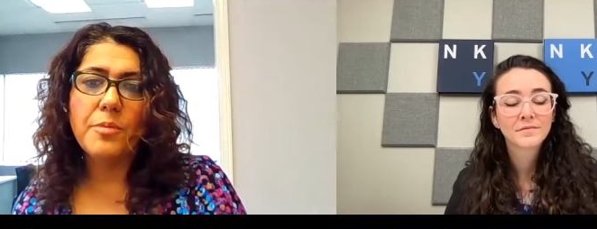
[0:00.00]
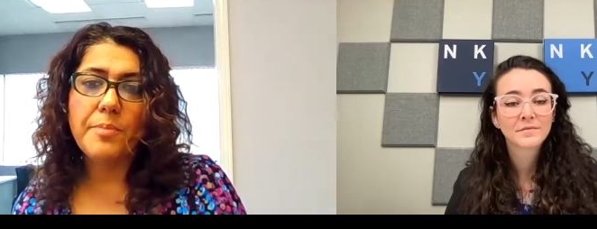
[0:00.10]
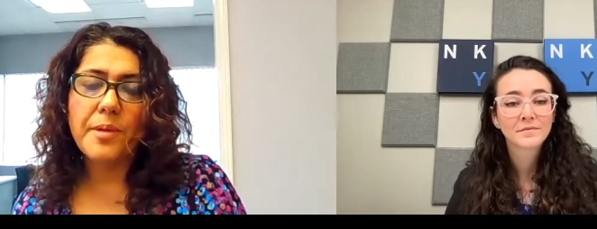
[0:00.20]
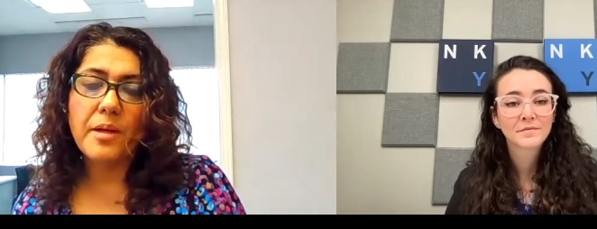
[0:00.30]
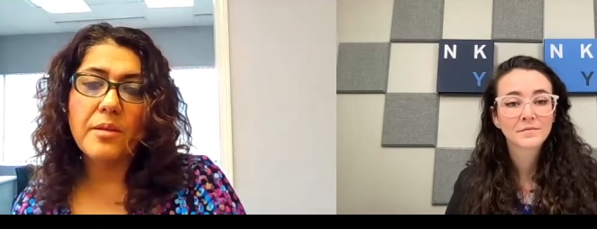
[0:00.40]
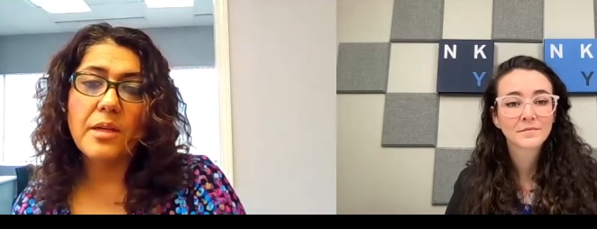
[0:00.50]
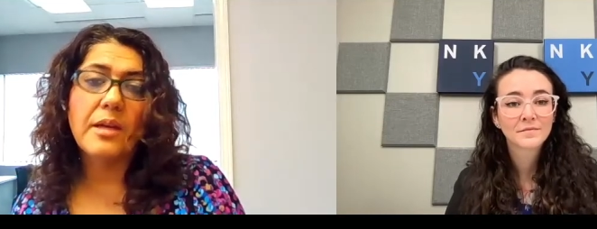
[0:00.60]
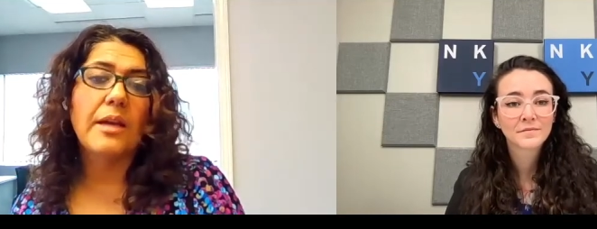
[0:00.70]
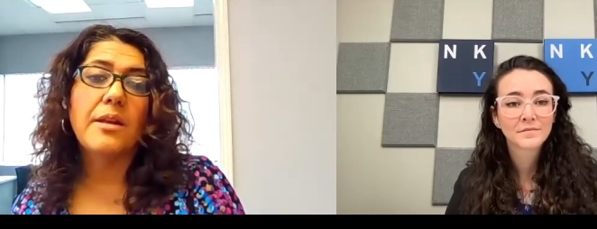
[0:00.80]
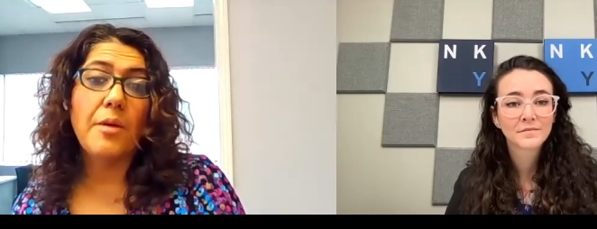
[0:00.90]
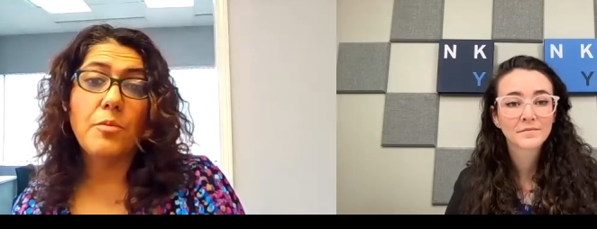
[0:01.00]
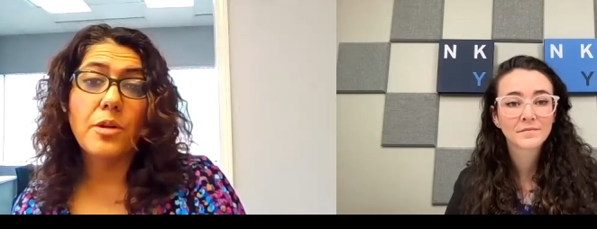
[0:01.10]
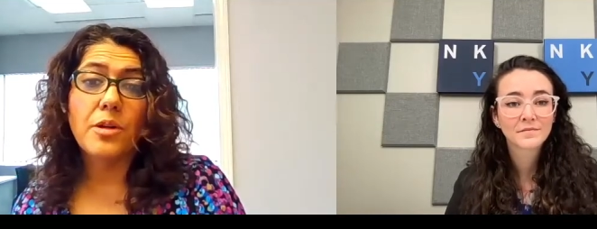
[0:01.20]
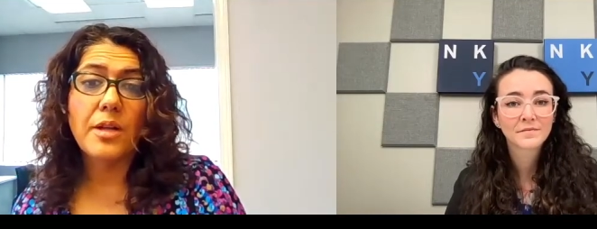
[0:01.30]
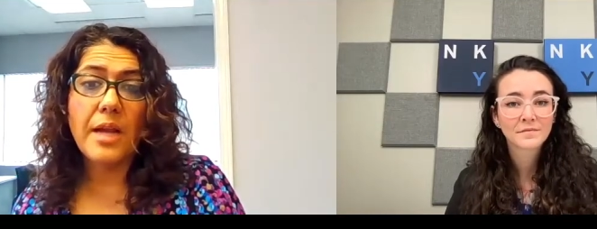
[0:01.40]
Speaker 1: building a
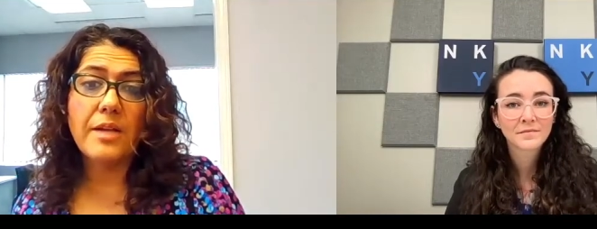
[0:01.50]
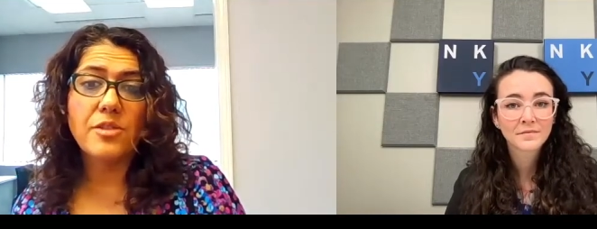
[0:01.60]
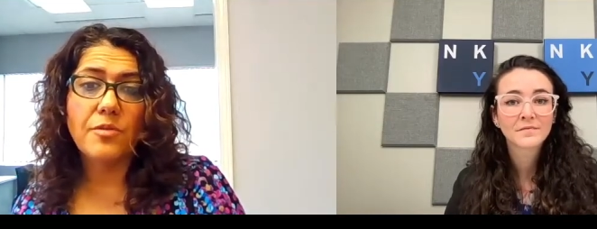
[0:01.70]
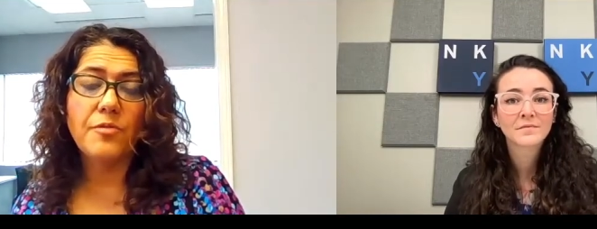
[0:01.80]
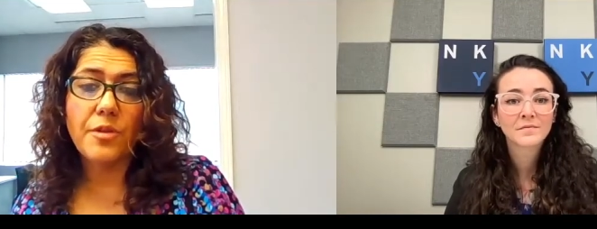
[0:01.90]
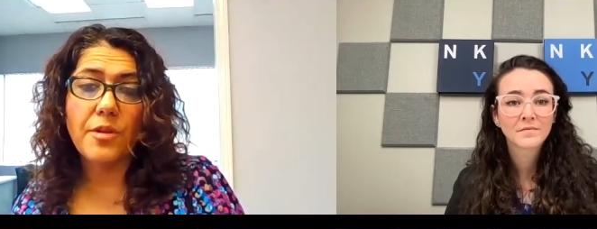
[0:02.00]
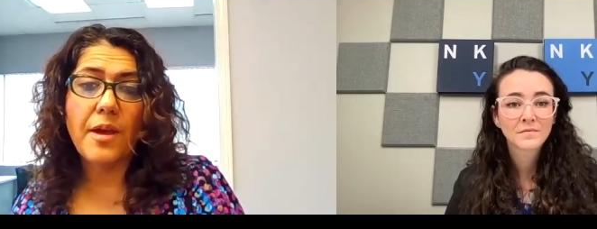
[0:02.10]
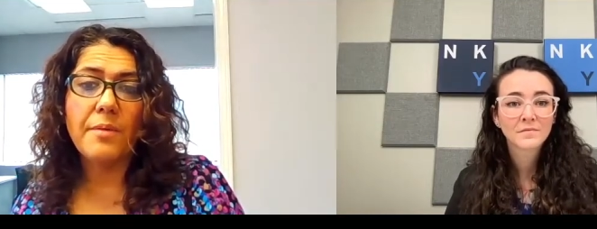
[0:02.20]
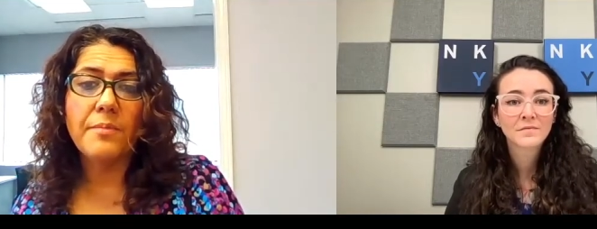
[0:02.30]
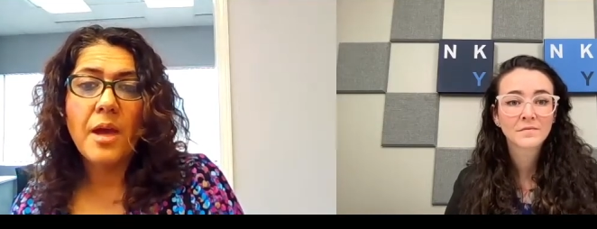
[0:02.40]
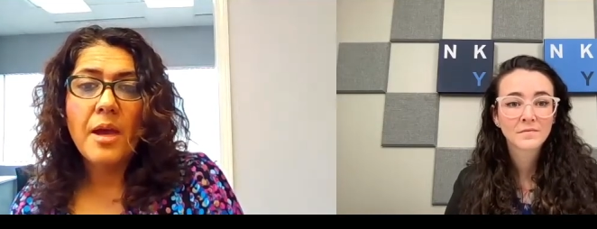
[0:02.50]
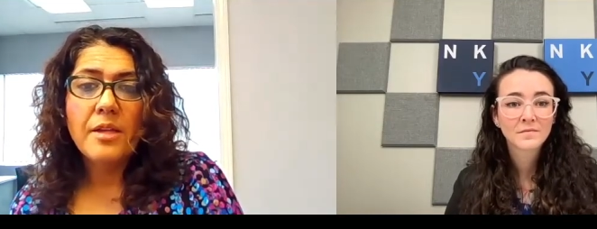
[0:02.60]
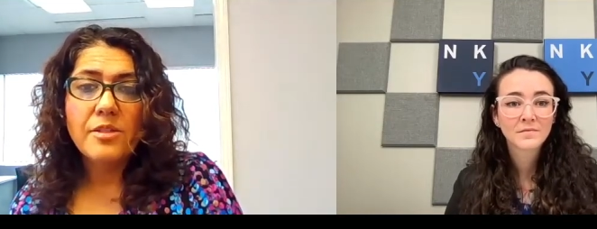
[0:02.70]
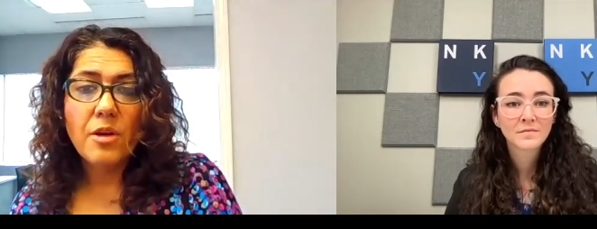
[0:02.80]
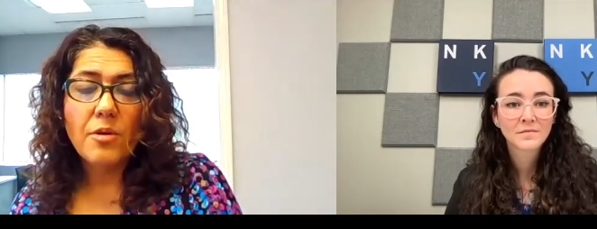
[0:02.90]
network connection for them
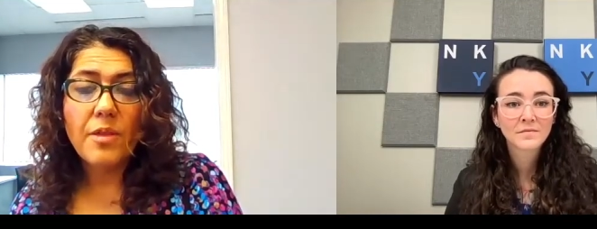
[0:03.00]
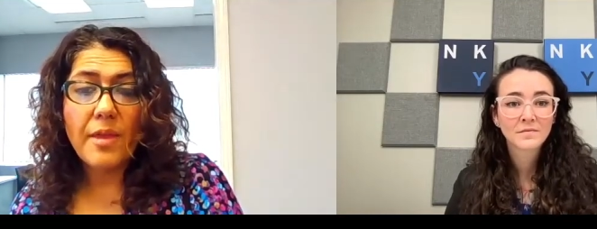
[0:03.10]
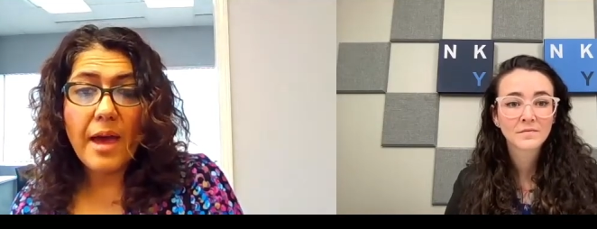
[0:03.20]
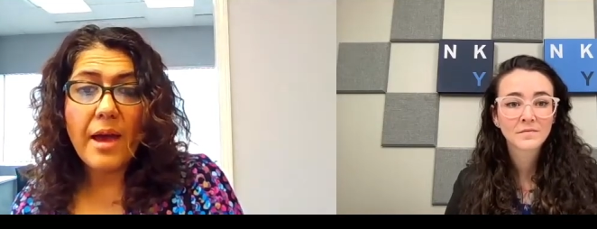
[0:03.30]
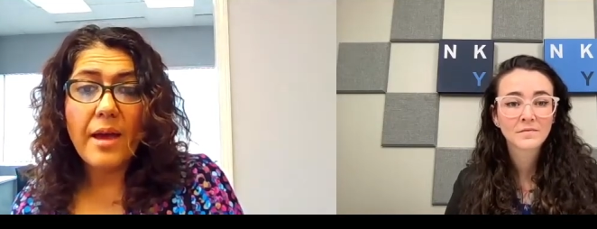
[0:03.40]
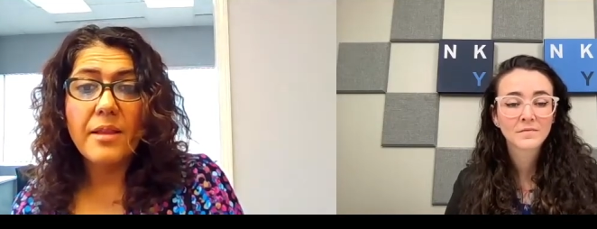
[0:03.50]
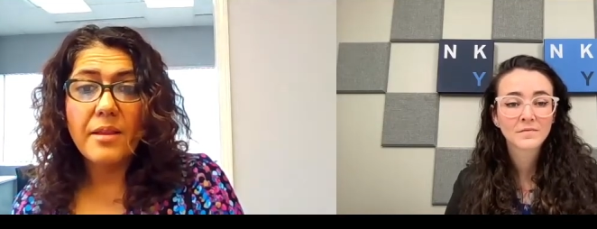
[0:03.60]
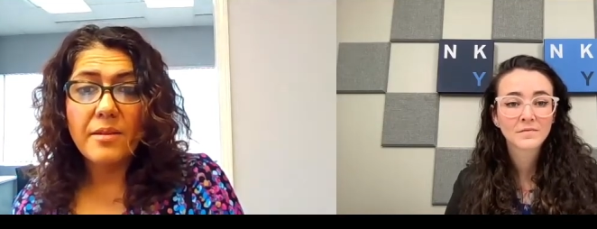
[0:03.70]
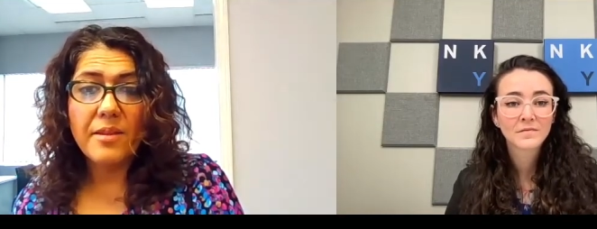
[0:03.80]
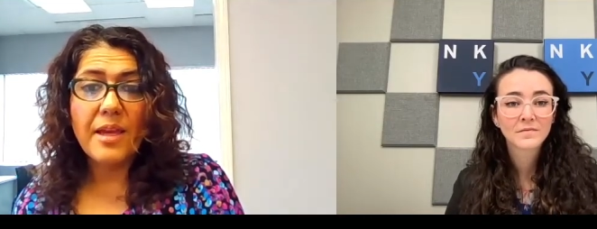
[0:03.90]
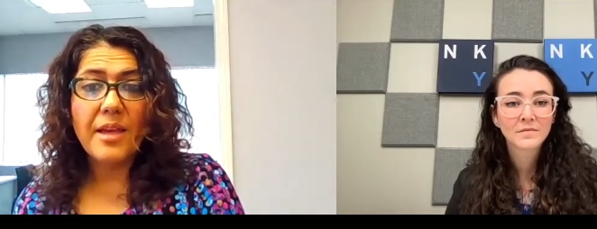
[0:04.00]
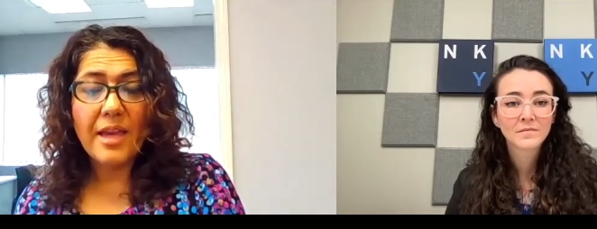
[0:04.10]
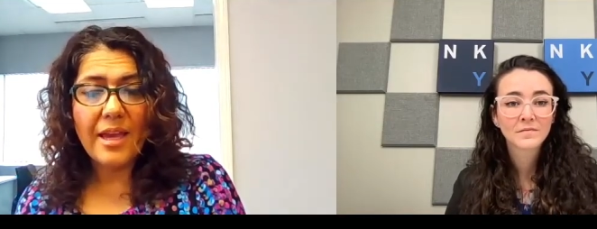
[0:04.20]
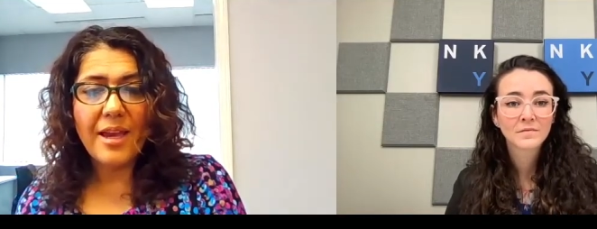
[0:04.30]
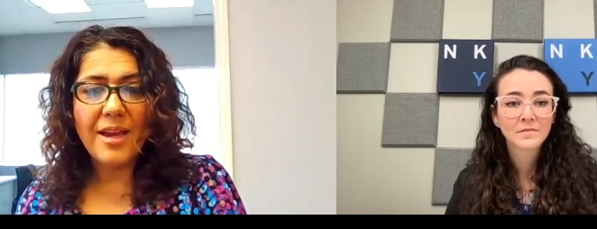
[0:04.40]
so that they
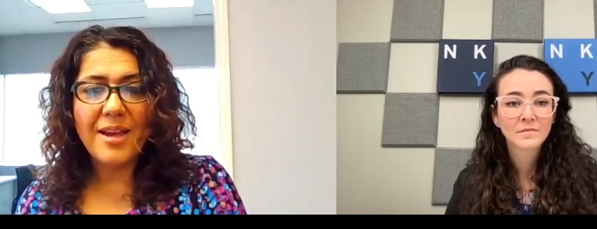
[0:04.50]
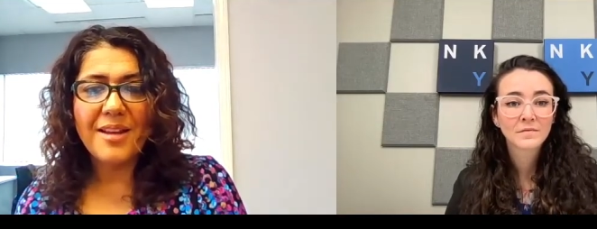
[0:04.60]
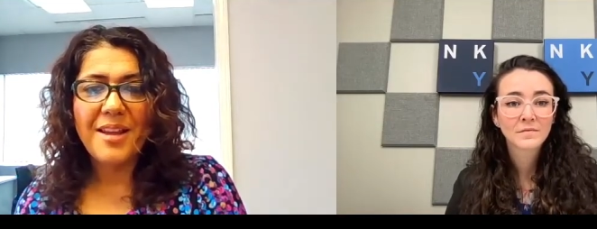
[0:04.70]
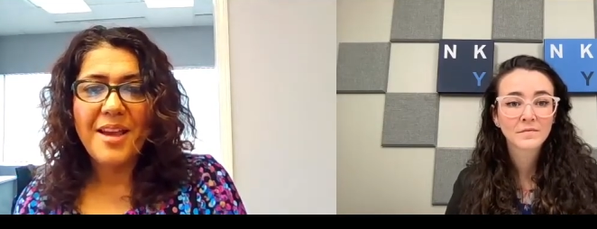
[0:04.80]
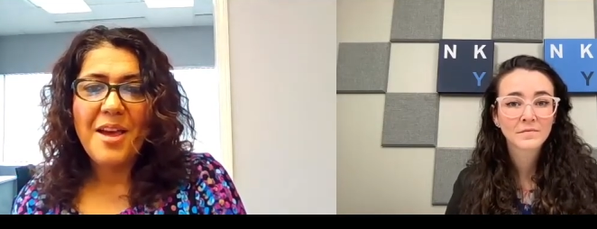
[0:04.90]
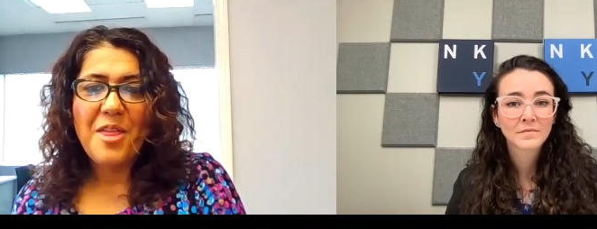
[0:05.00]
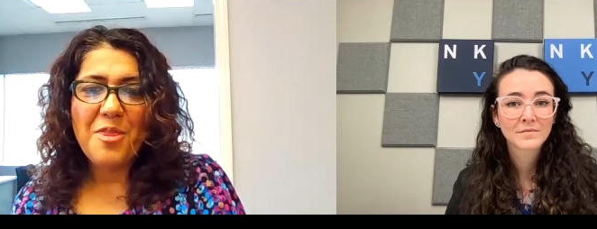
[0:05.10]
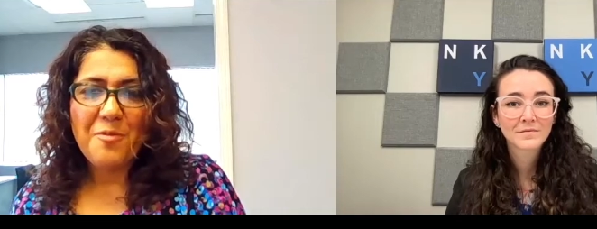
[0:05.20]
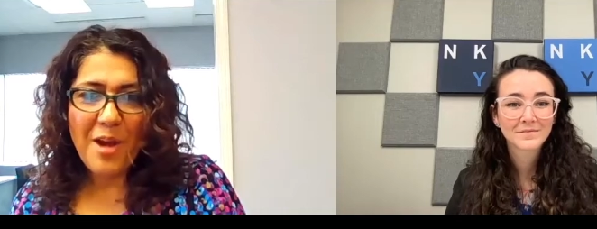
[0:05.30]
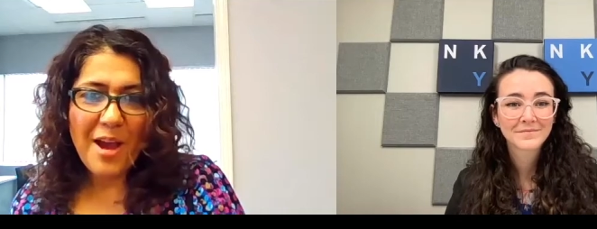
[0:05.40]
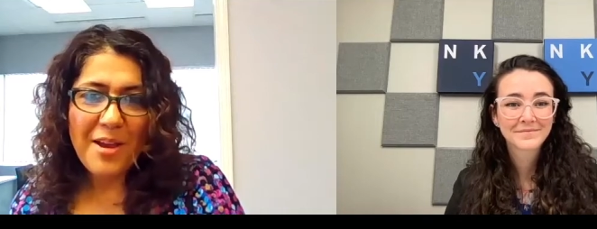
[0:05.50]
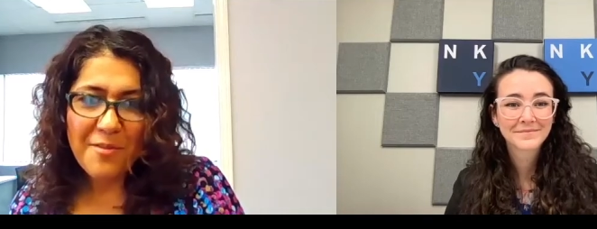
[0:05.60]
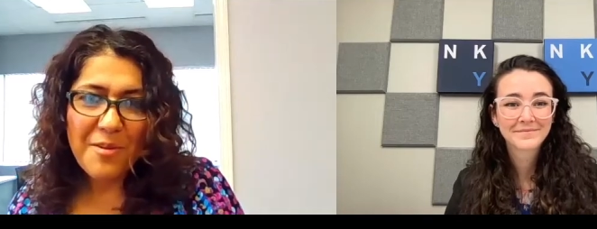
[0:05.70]
can thrive